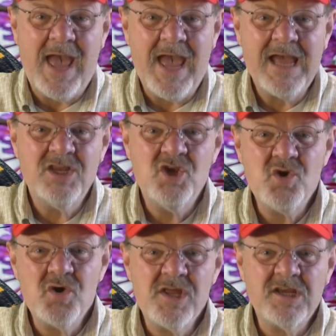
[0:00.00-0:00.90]
and
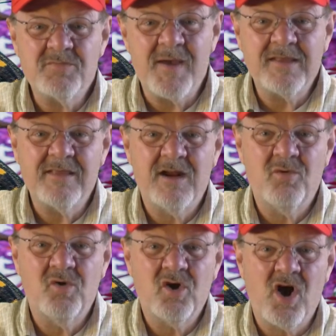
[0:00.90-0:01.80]
you can expect that
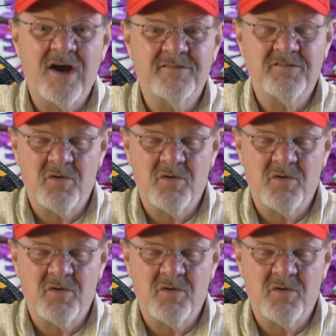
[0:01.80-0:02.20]
it will cost